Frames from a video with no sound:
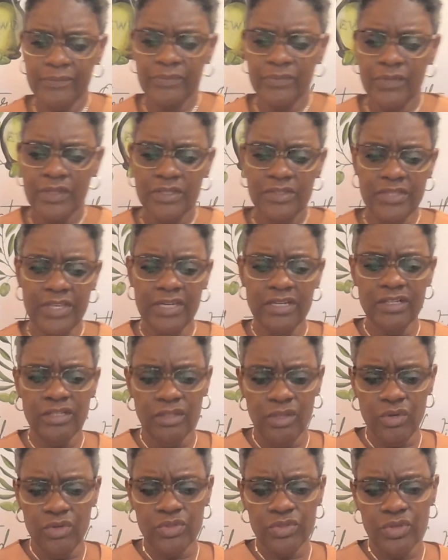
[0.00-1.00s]
setting
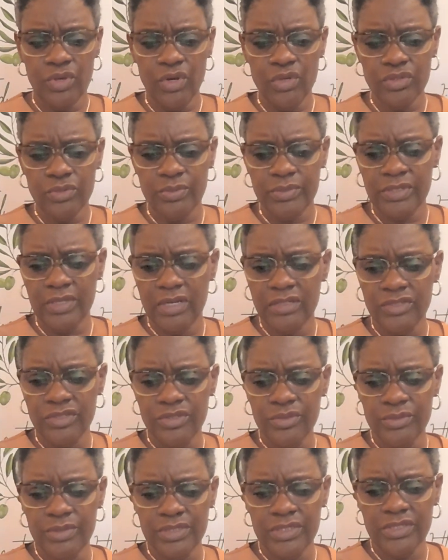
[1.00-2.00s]
goals with our
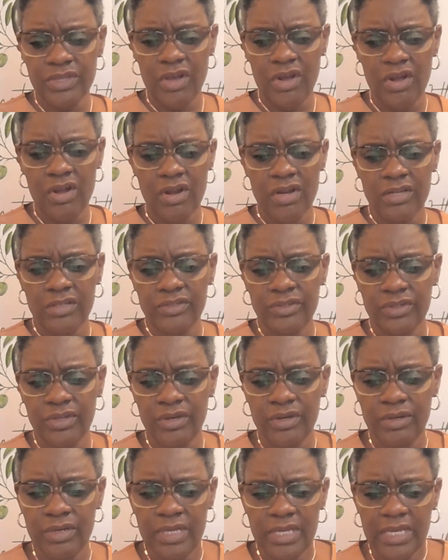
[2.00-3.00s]
students are,
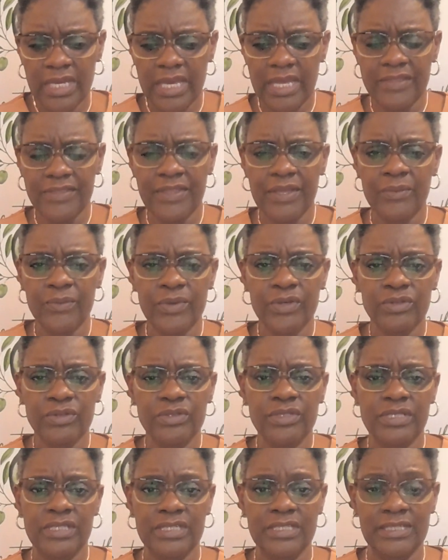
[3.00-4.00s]
and then we'll
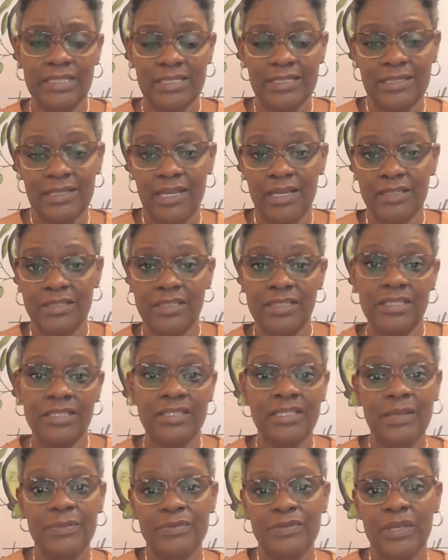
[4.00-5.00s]
discuss the
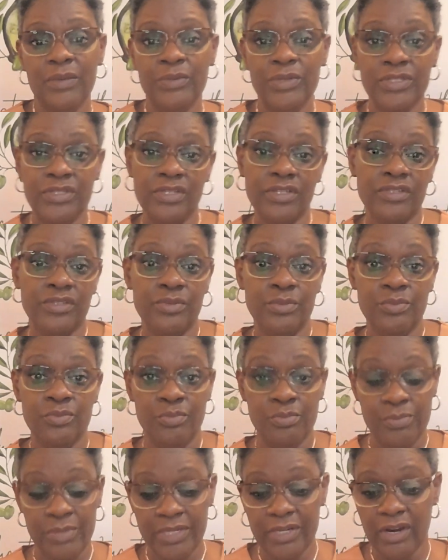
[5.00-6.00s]
steps that we took to
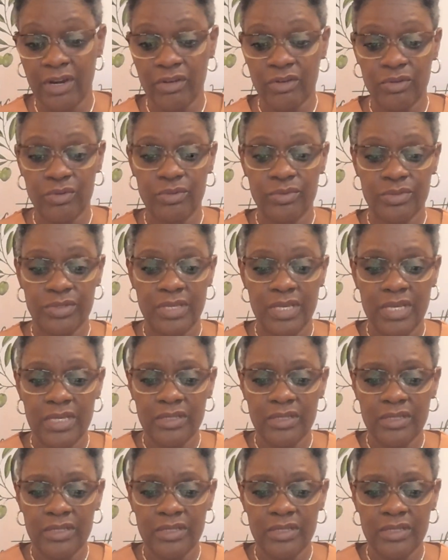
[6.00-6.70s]
meet our goals.